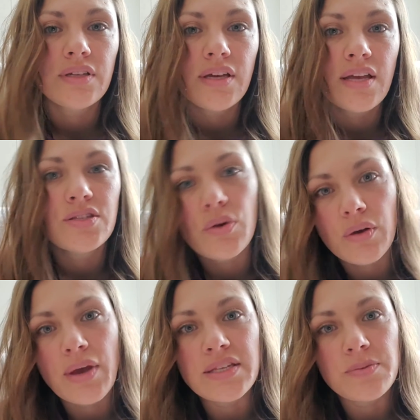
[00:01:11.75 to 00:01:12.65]
it's your
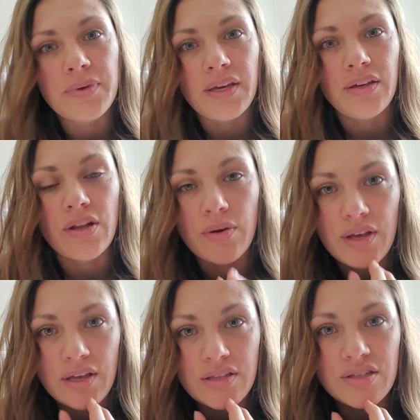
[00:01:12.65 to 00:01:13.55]
recipe.
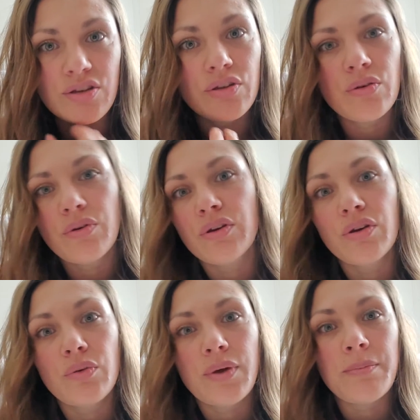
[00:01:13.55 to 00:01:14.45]
It's you're
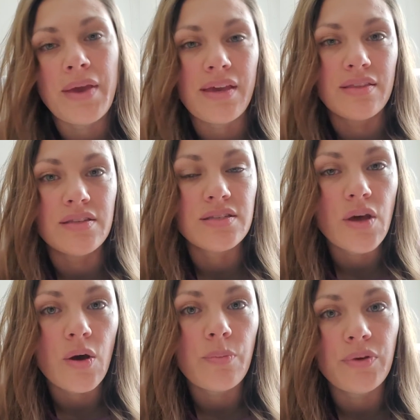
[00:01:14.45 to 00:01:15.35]
the one making the
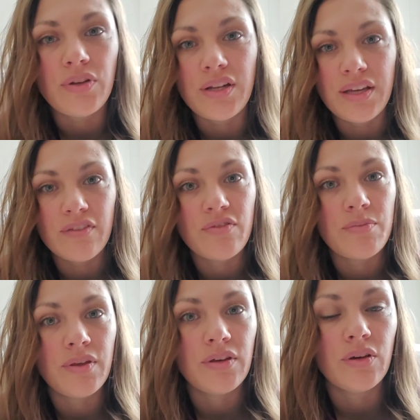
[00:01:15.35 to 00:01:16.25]
soap. You need to get
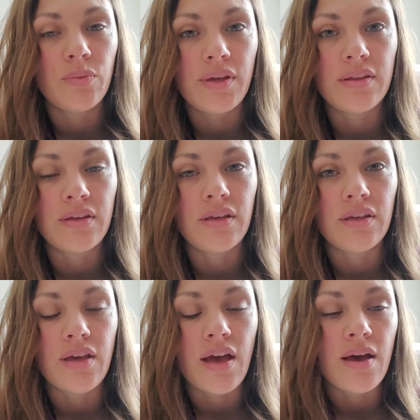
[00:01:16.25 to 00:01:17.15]
familiar with
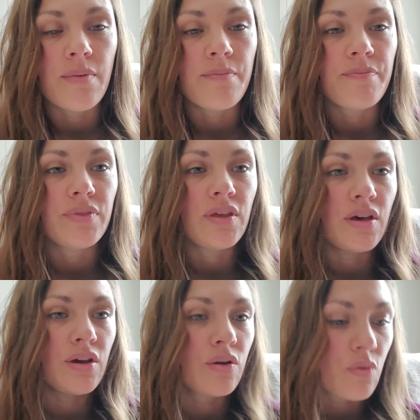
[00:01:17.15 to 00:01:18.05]

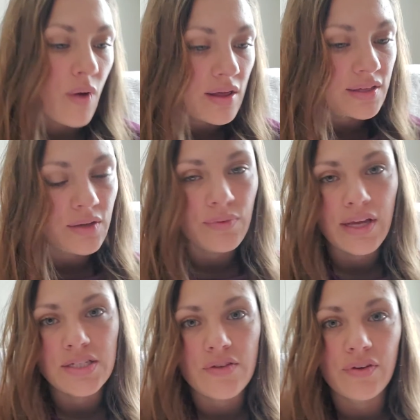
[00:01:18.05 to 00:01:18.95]
the quality
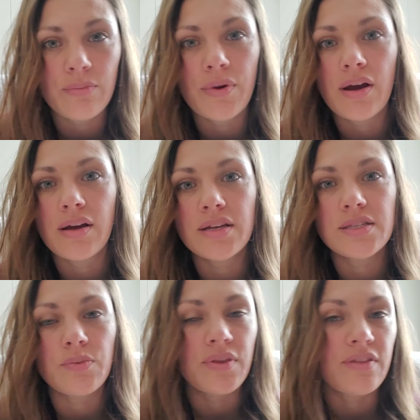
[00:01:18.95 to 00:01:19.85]
range of your
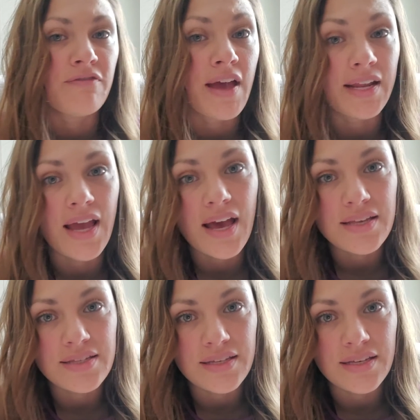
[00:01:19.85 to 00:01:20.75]
bars, with the fatty
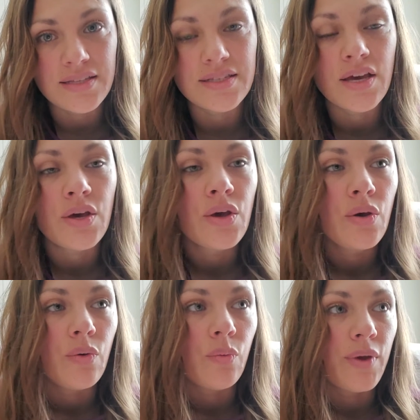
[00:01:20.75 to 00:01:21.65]
acids,
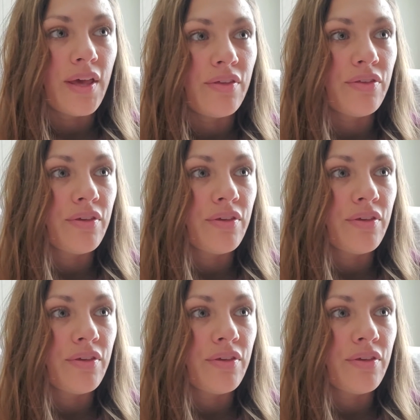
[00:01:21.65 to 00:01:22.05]
with